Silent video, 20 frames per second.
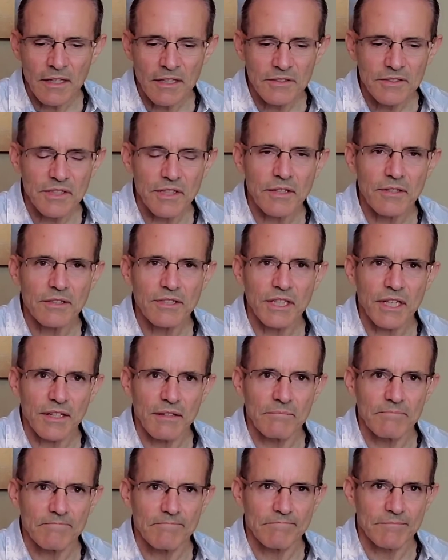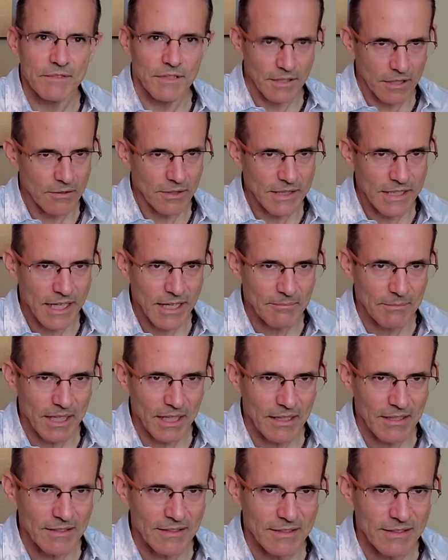Synergy, you know what that
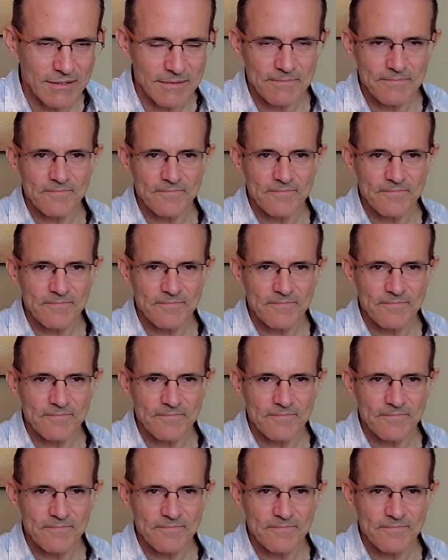means?